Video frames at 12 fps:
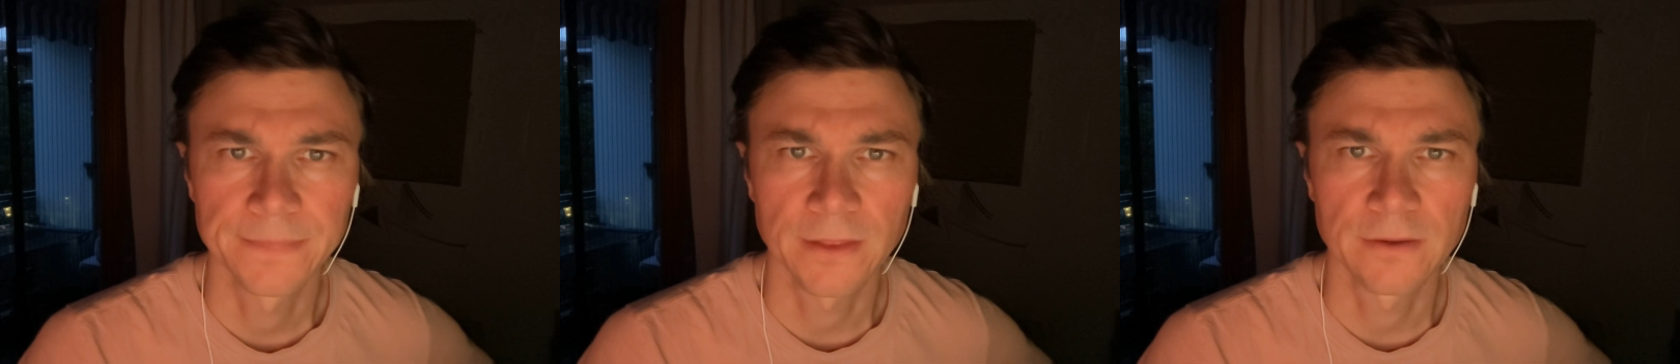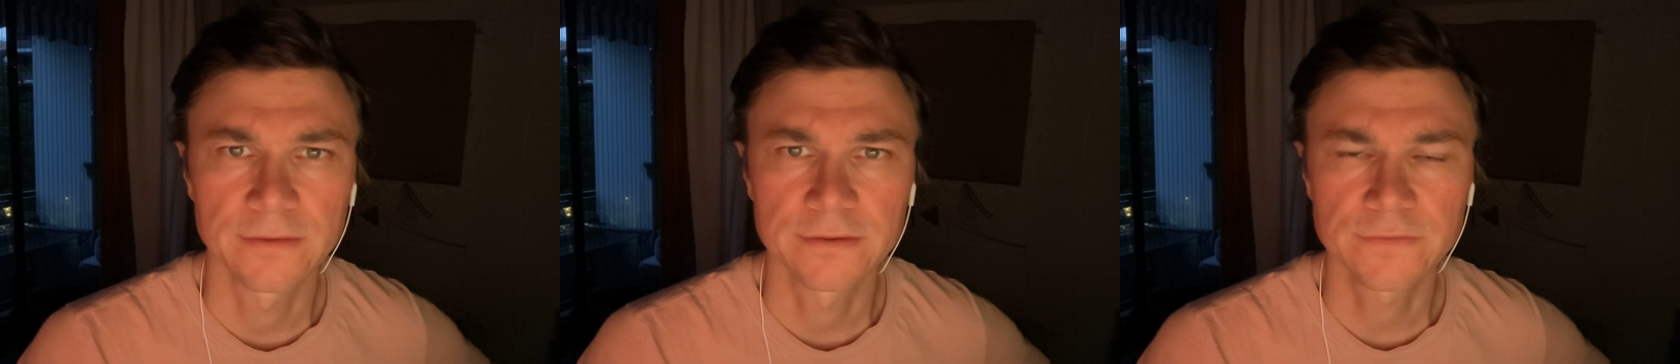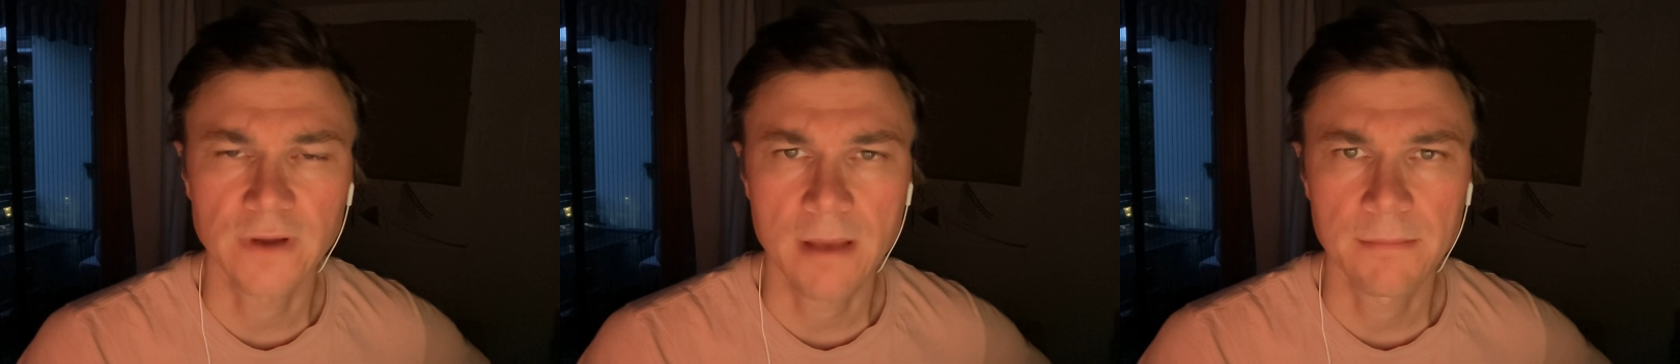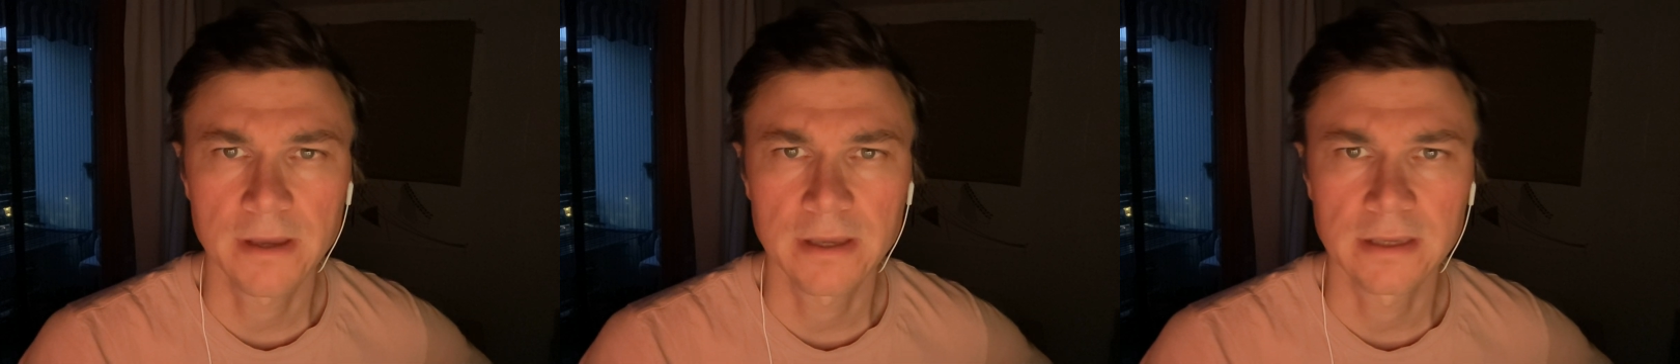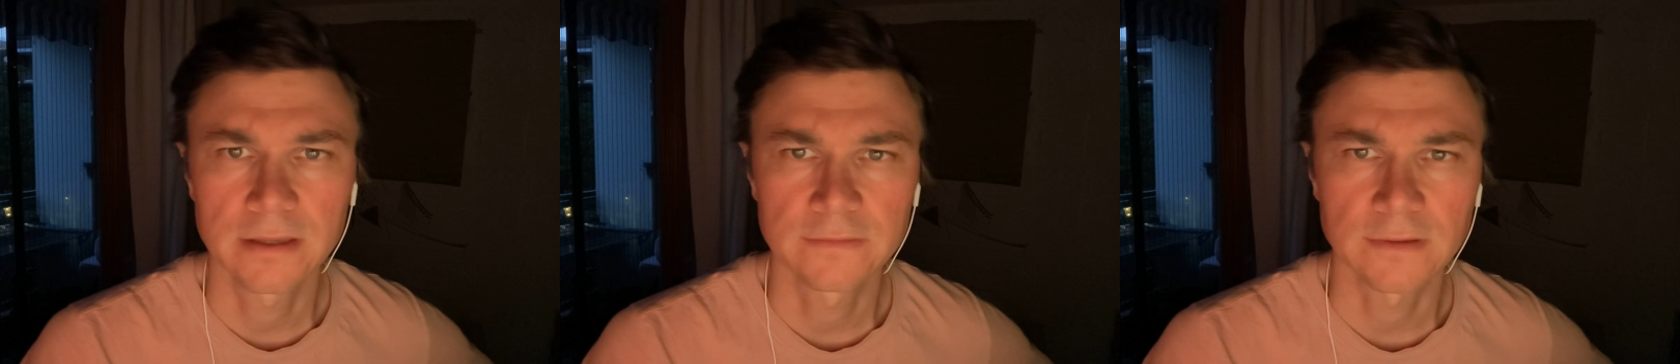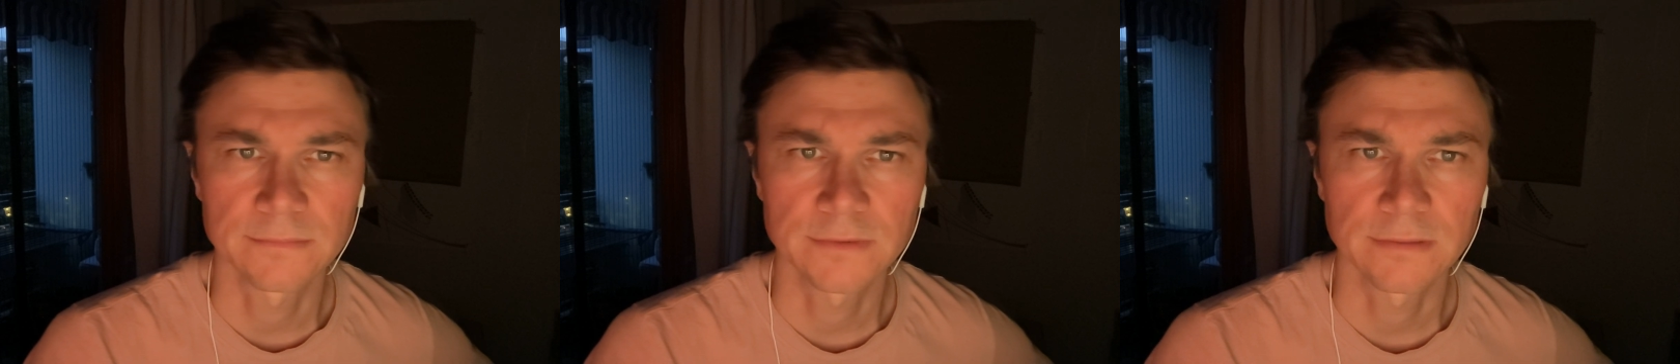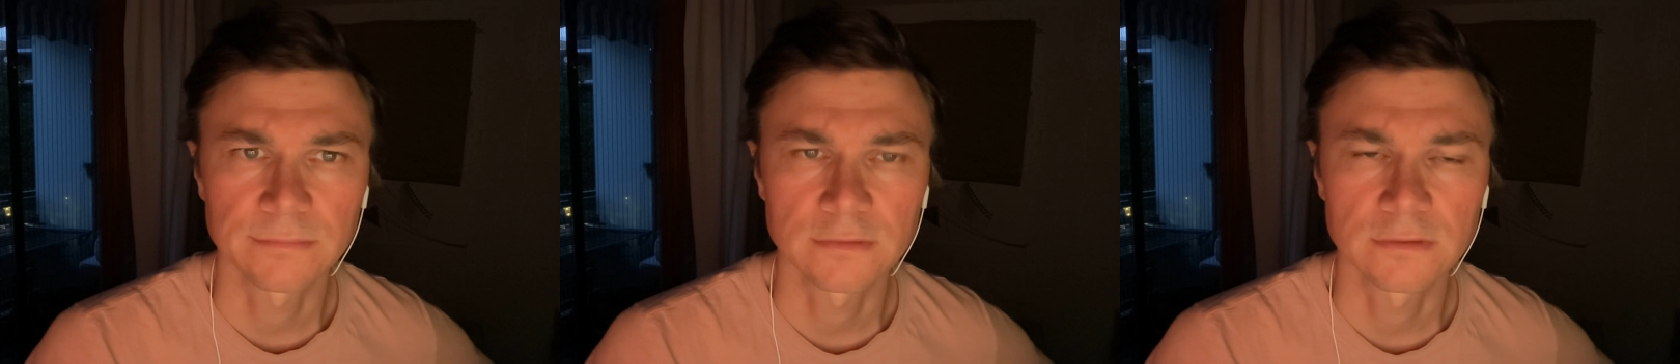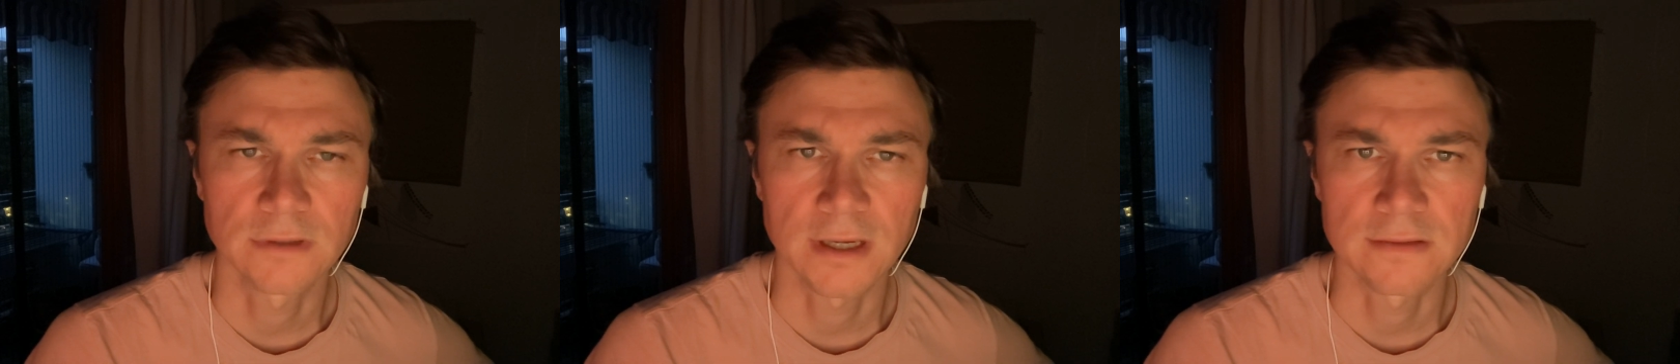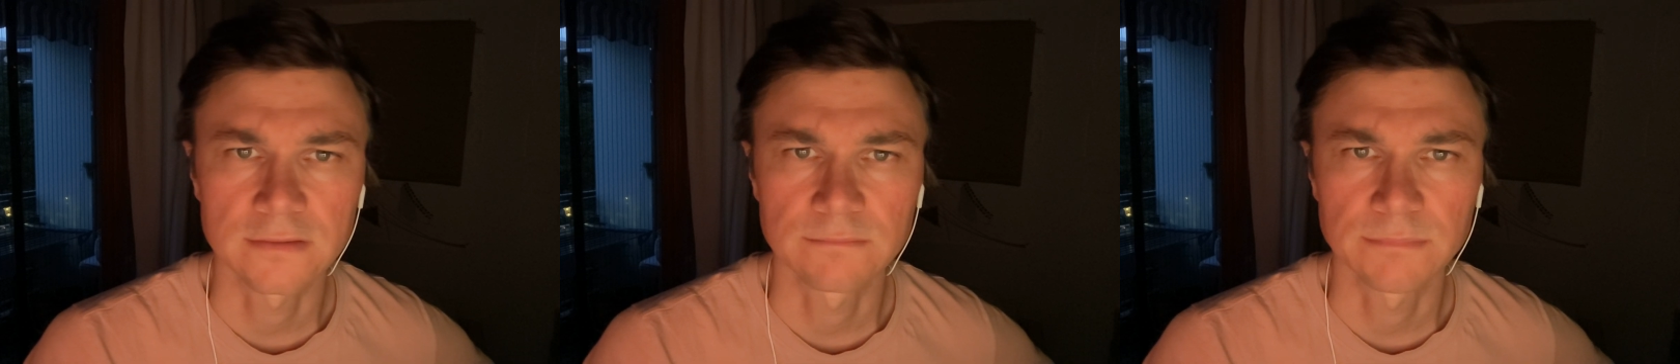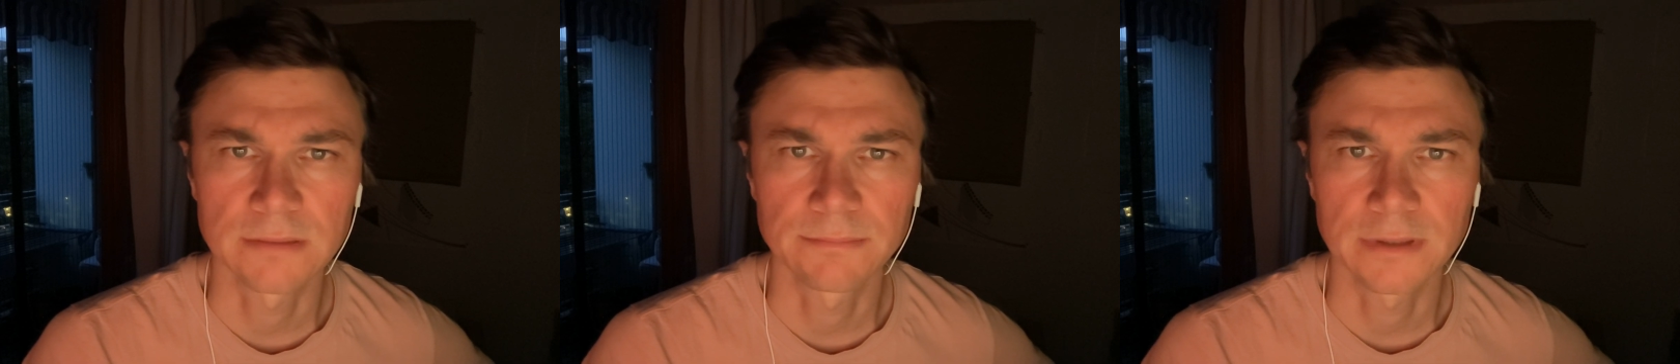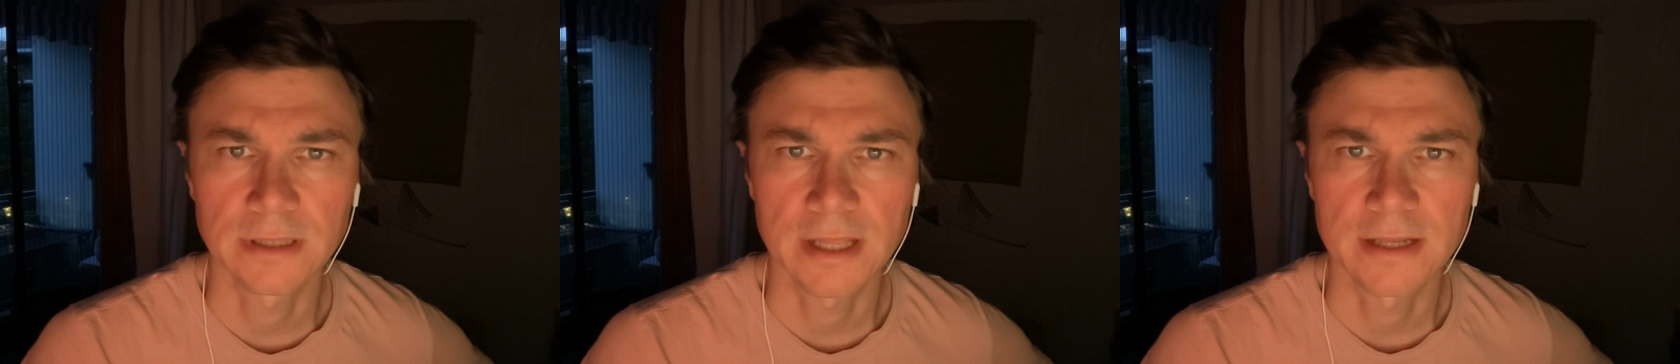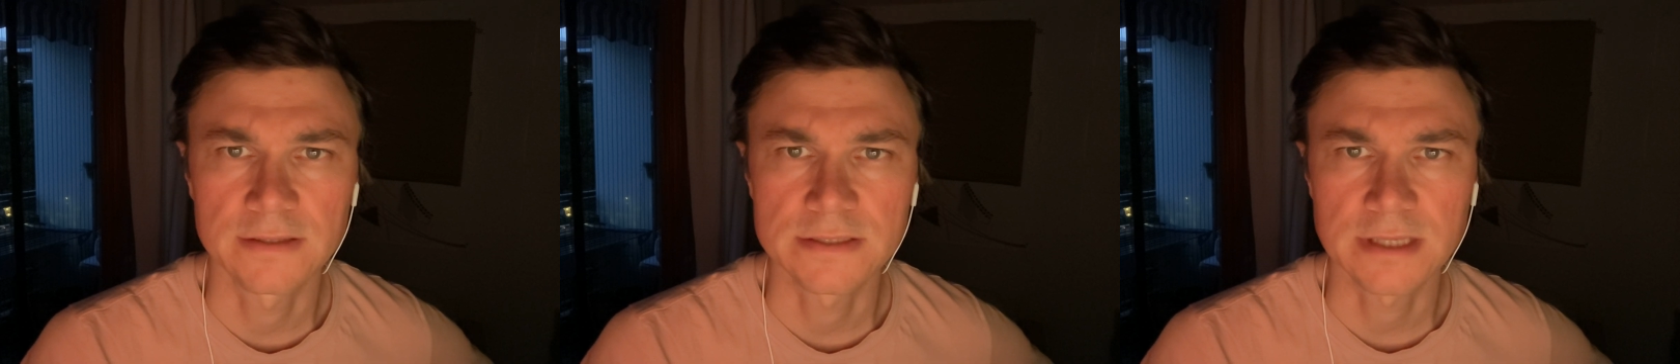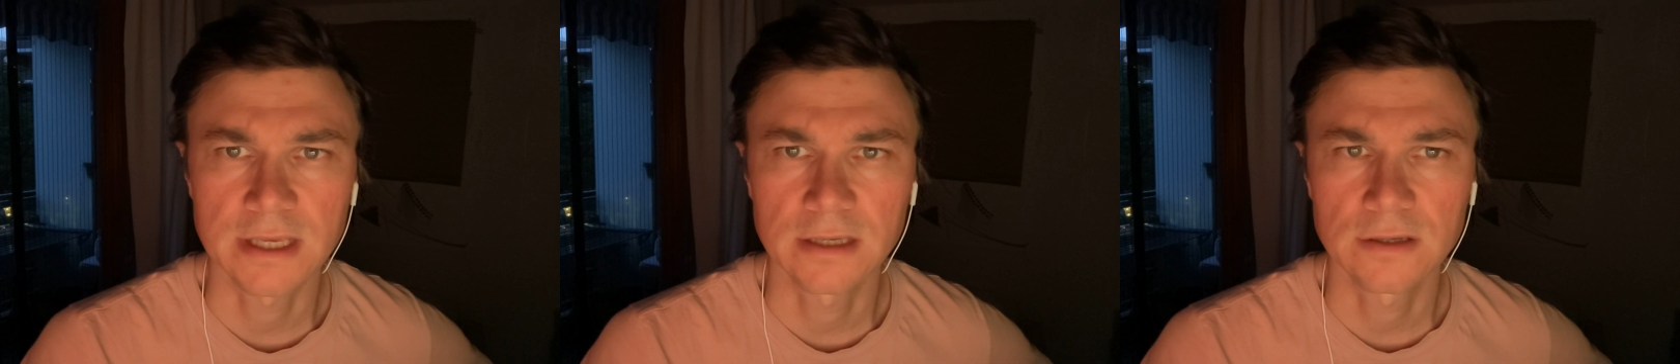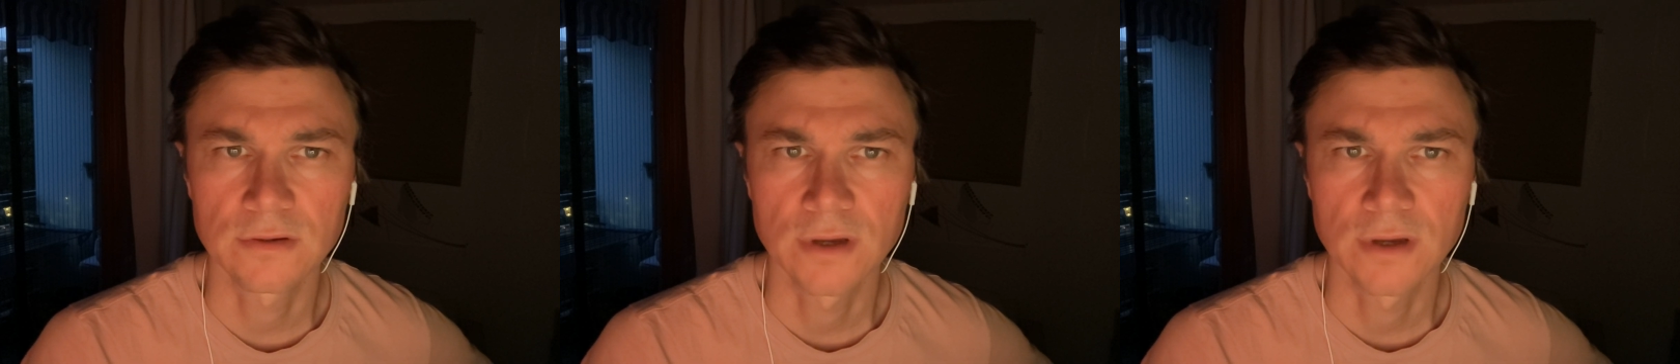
On the tram, I sometimes look at people and think,